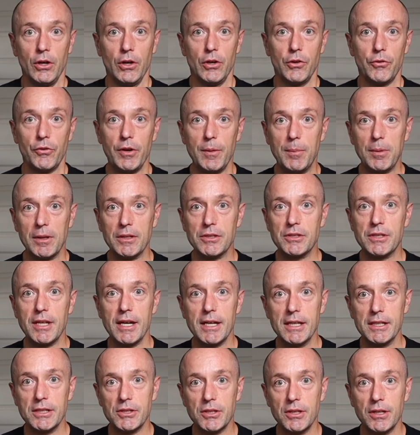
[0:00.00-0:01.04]
3+
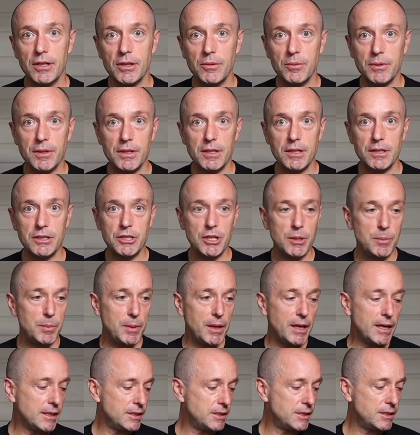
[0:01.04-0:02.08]
days with the
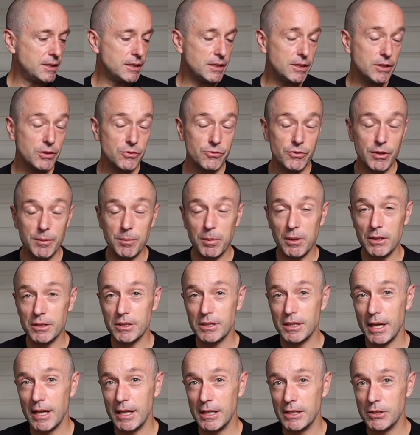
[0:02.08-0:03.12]
GPS, 3+
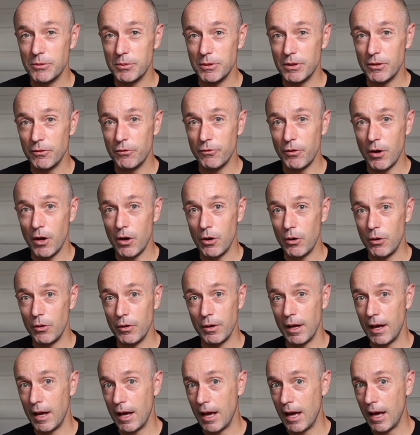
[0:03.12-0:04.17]
days with the
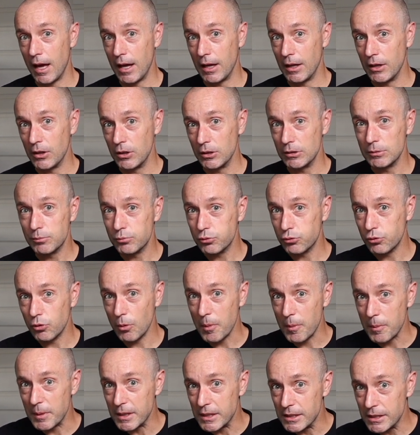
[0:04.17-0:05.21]
phone, and
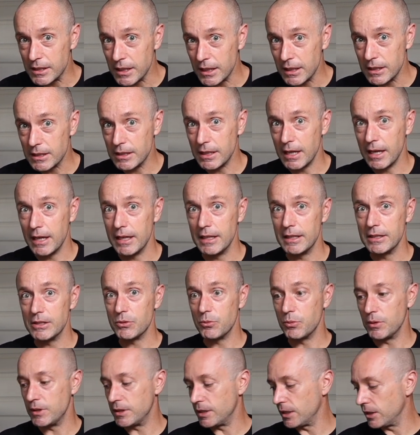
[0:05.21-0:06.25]
probably 6
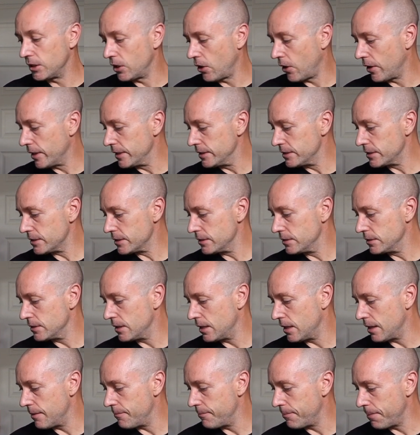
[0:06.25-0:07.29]
days with the light.
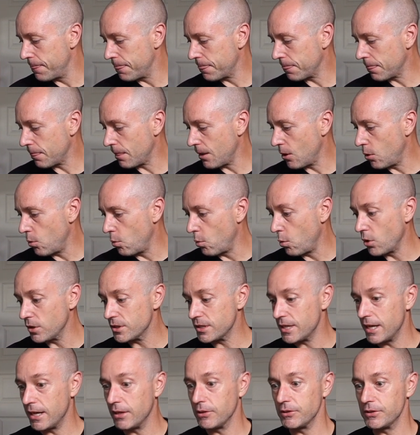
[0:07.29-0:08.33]

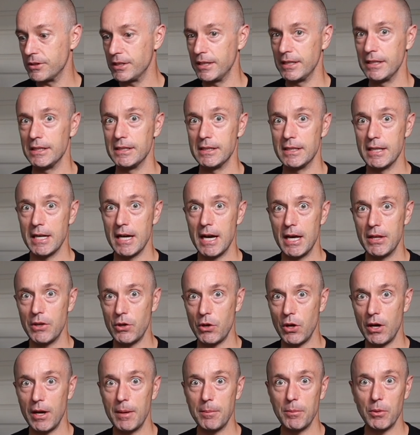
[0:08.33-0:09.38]
What else is there that
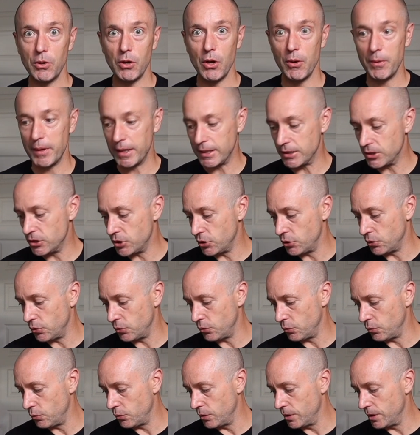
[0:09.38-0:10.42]
I'm going
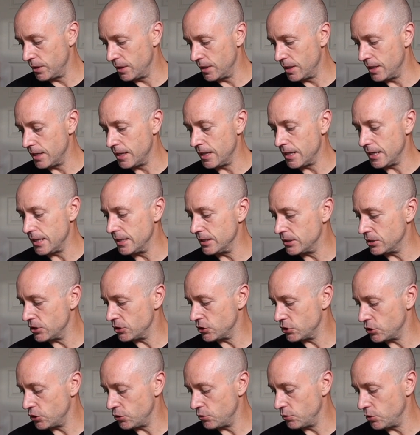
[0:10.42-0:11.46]
to need
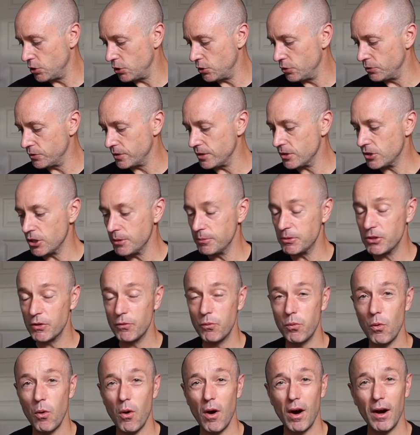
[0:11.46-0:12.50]
to use? In terms
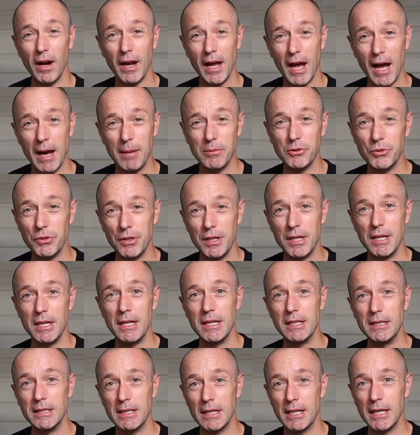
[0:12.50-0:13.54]
of what I absolutely
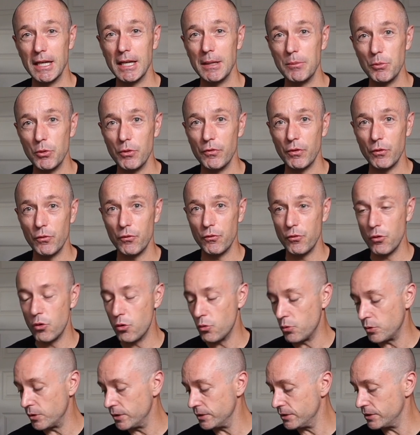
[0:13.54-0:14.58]
need to keep moving
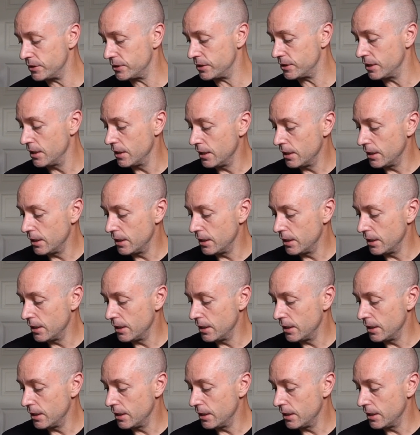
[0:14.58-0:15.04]
forwards,